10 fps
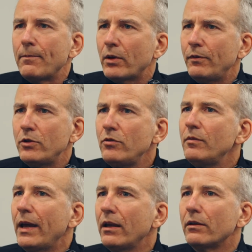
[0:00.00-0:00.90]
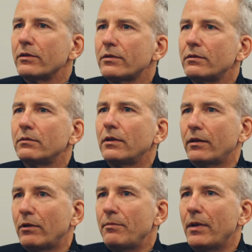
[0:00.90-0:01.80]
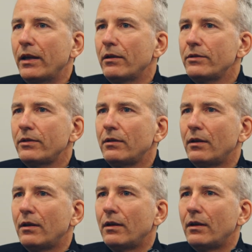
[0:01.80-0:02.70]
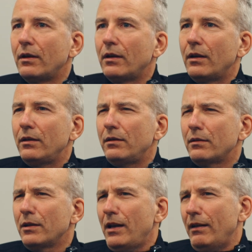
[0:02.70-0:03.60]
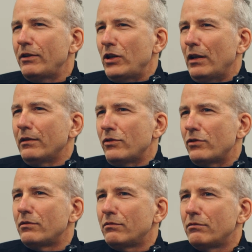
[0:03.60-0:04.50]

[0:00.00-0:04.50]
But if you're doing mangoes, like ripe mangoes, you're going to have a challenge.